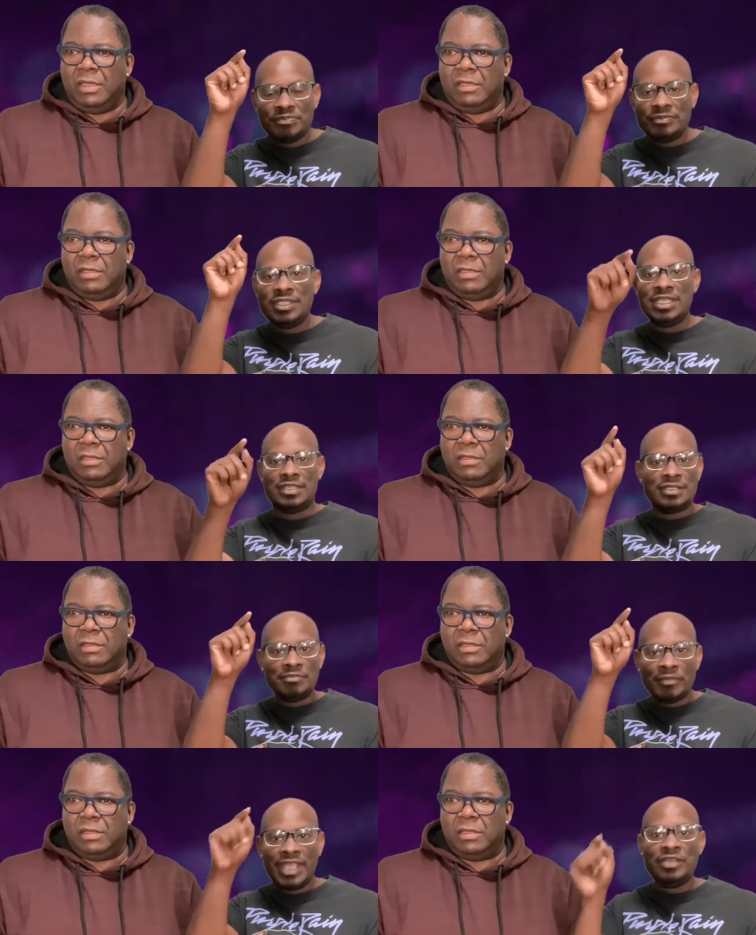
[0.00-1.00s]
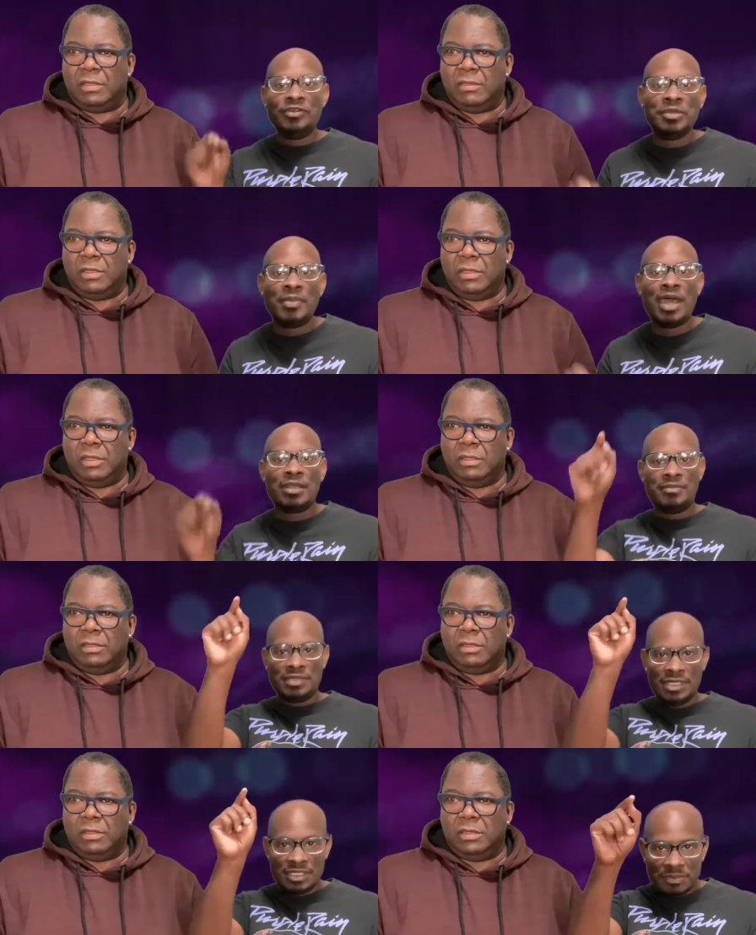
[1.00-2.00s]
Speaker 1: yeah, mic on the bottom
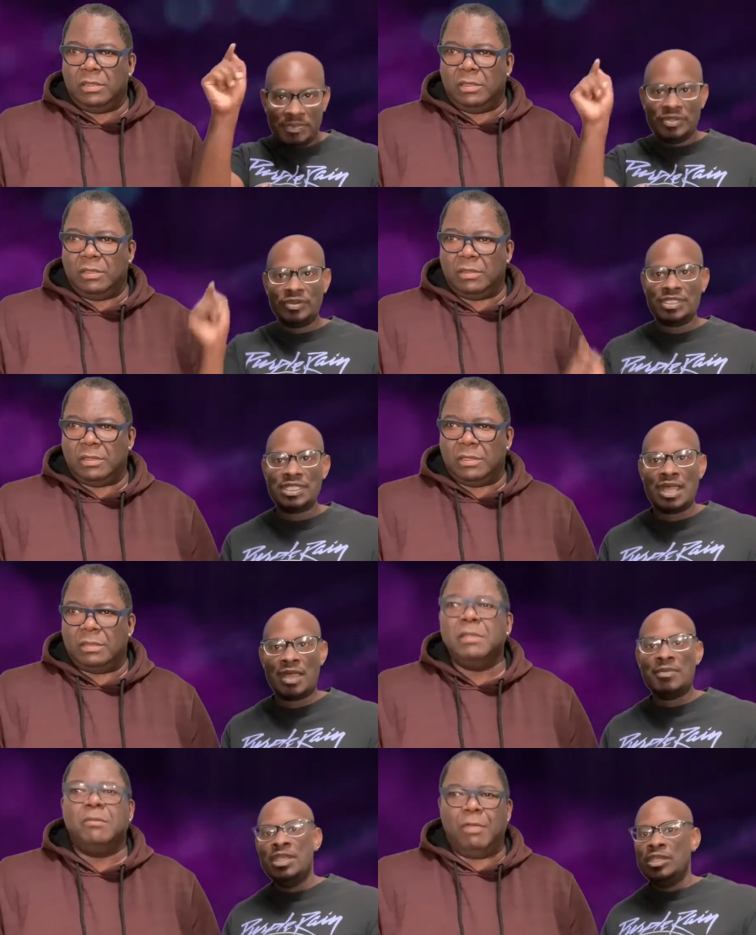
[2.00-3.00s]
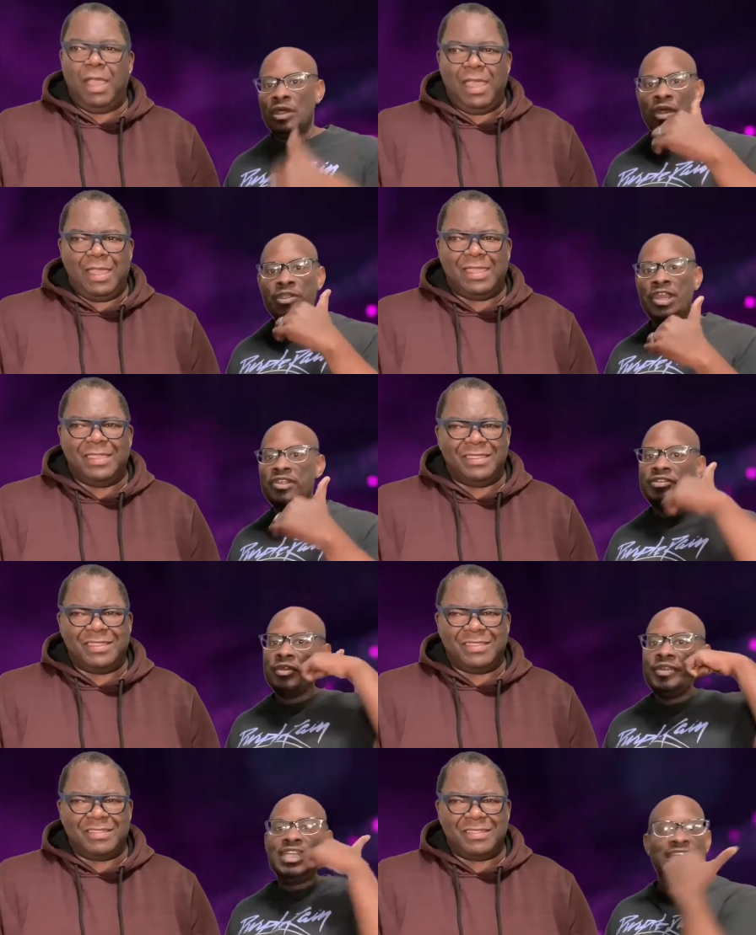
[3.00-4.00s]
speak on the top. Right. There's no
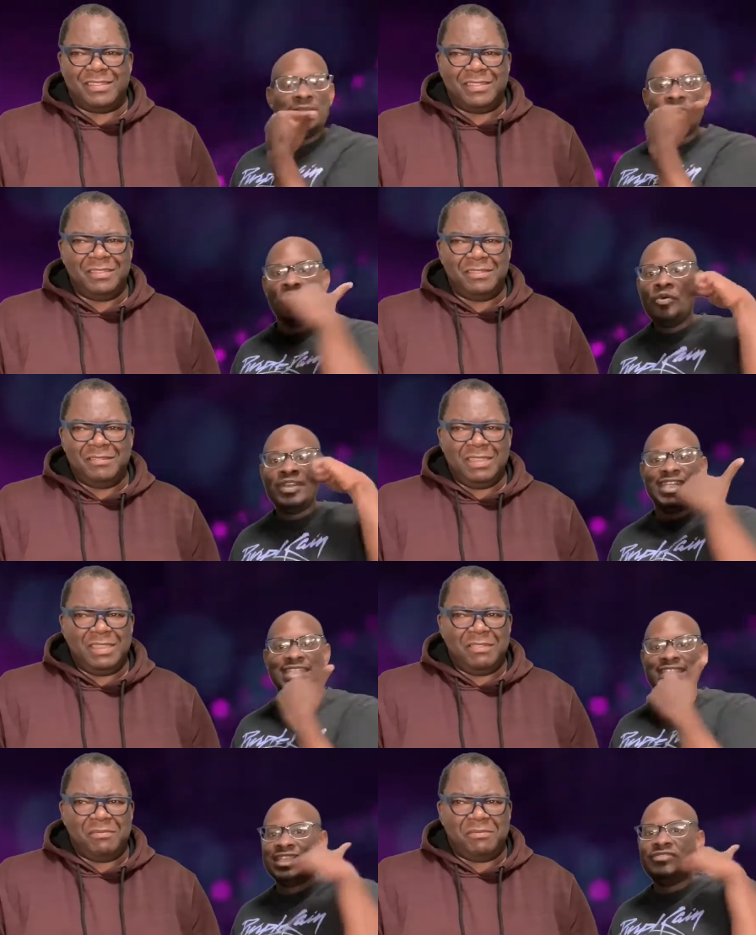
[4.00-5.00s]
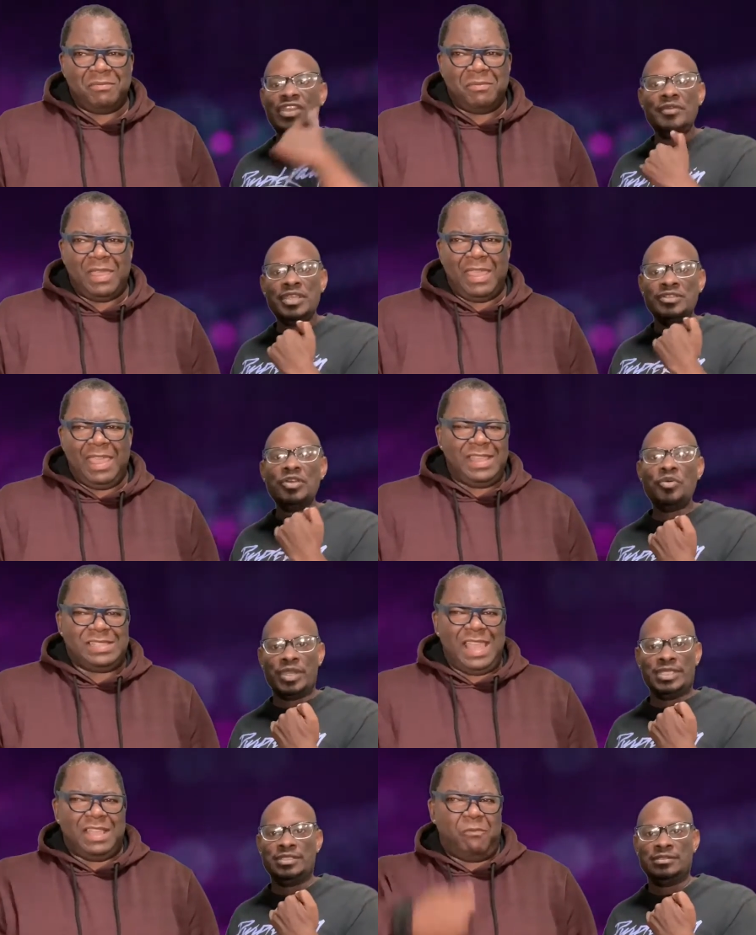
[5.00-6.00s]
need to keep doing this. That's very annoying.
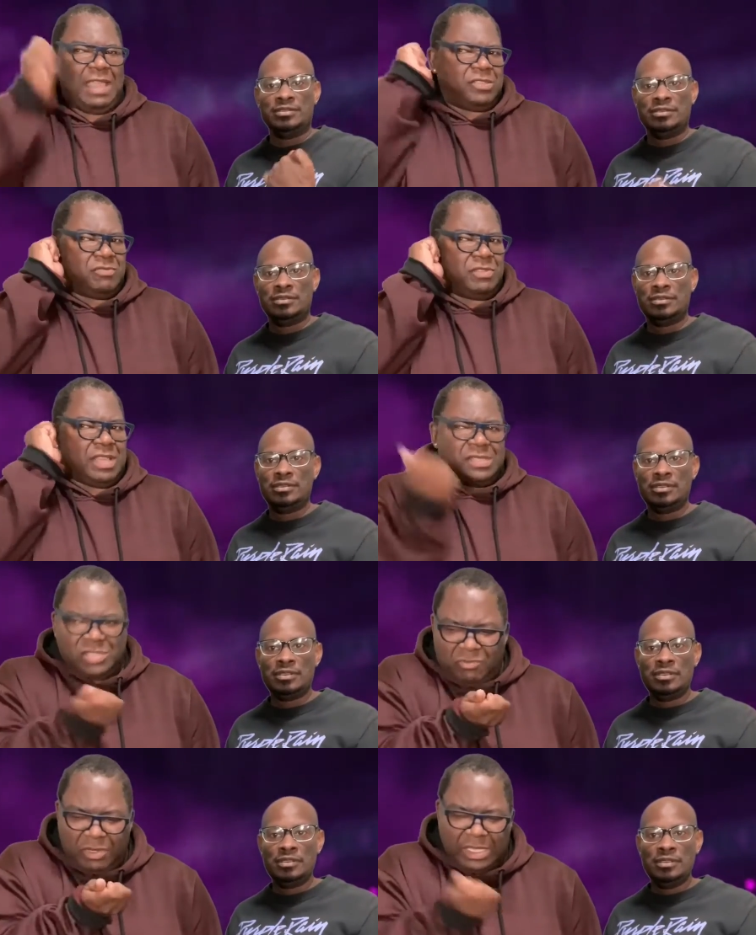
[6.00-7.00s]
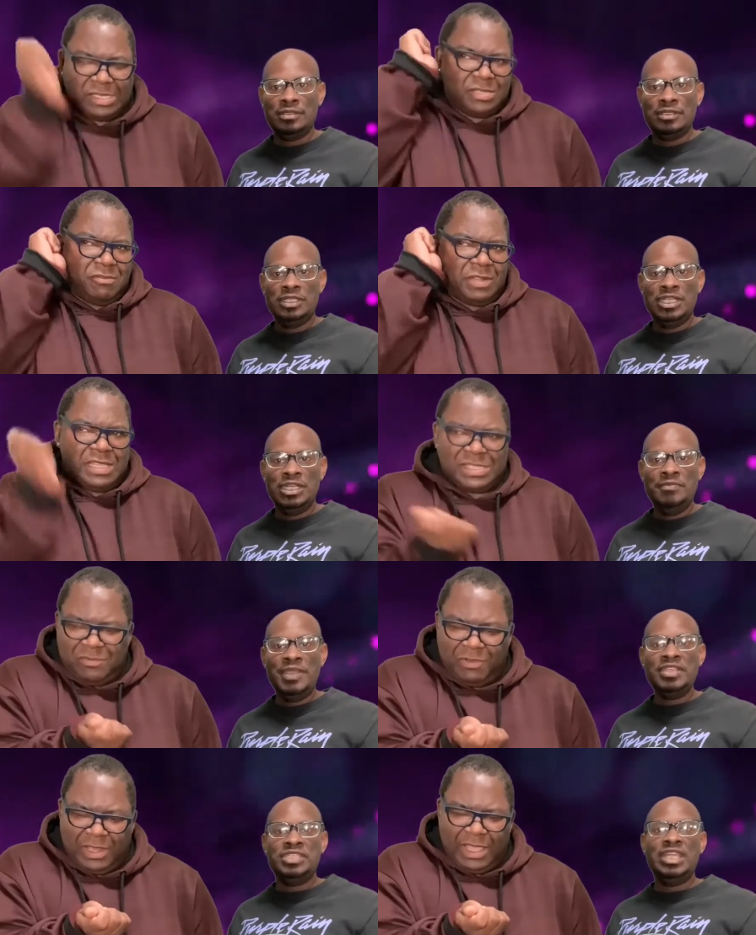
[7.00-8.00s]
Exactly.
Speaker 2: Why are you doing this? Doing this, doing this, Make
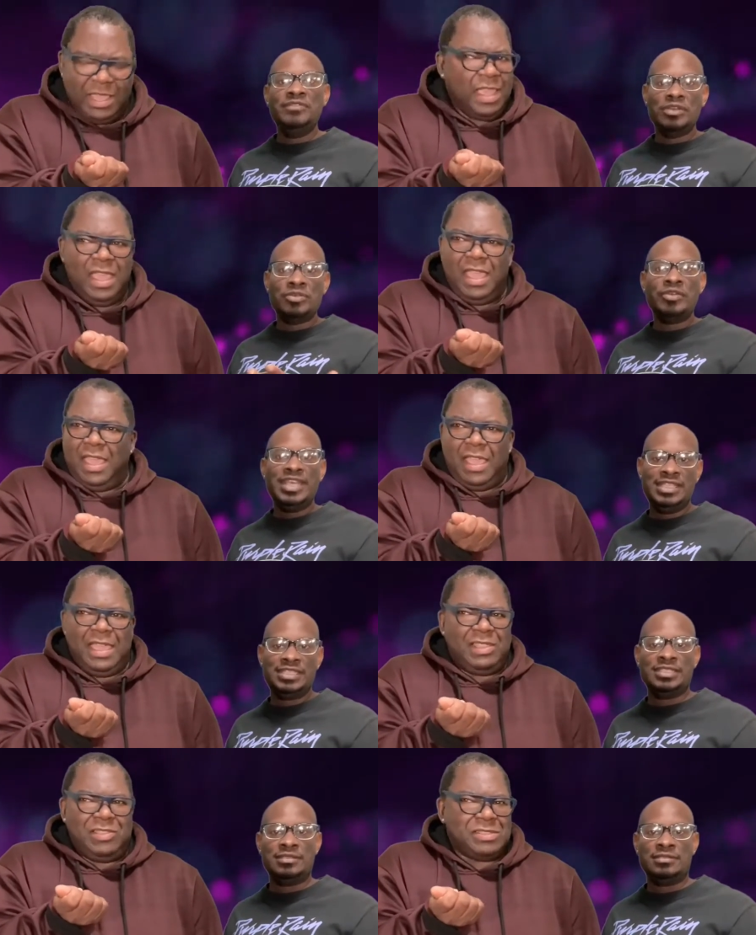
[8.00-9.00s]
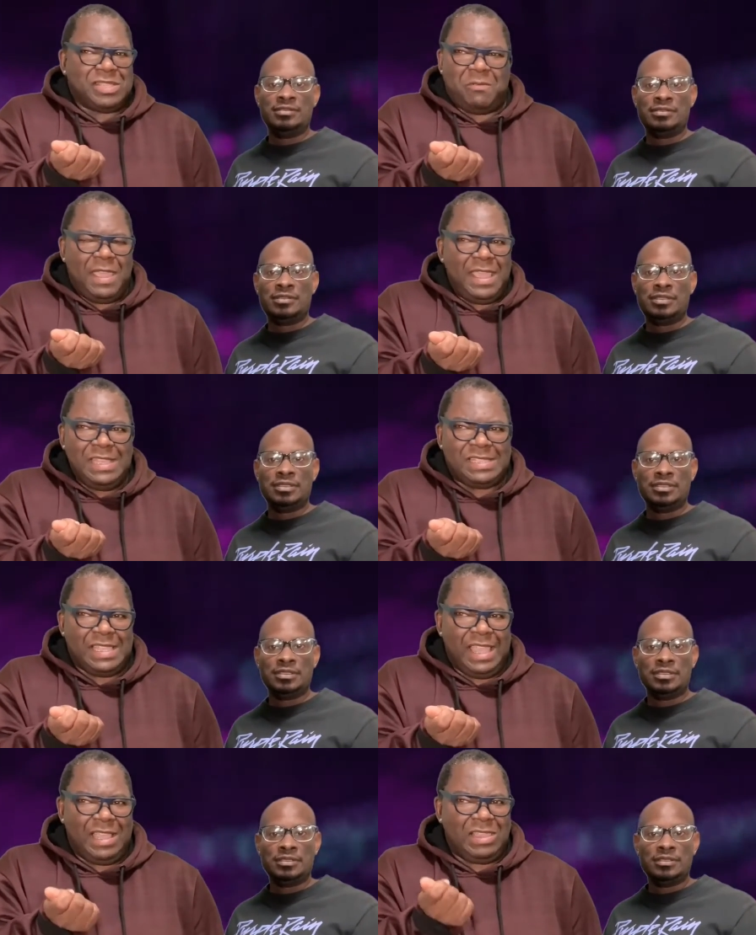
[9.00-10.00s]
doing yourself that. look crazy. It looks crazy.
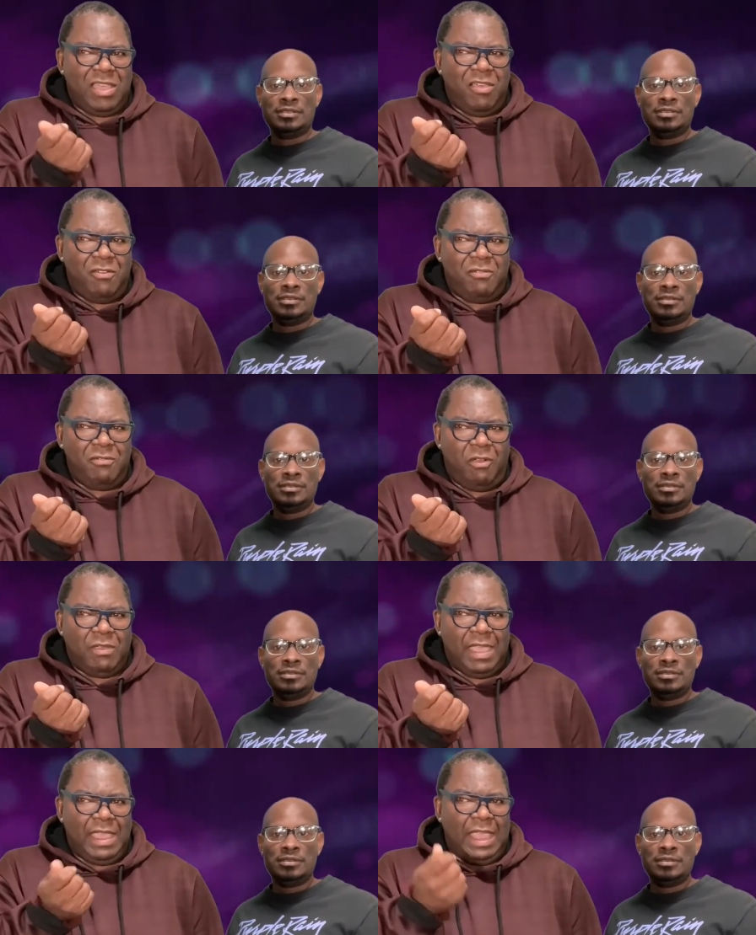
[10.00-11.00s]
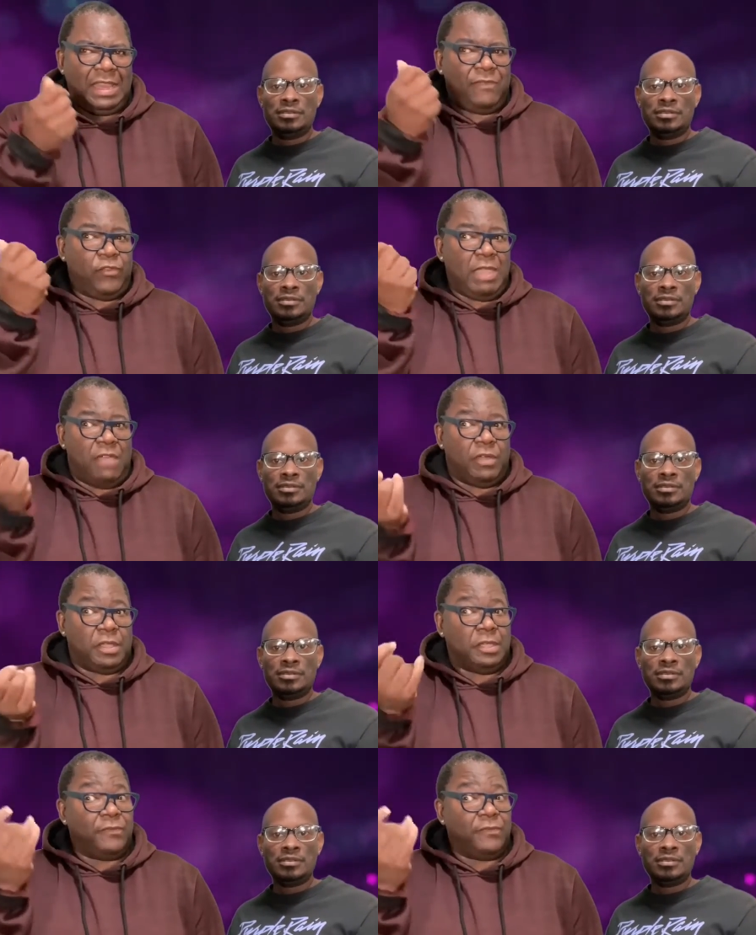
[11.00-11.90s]
Hello. Okay. And if you have a good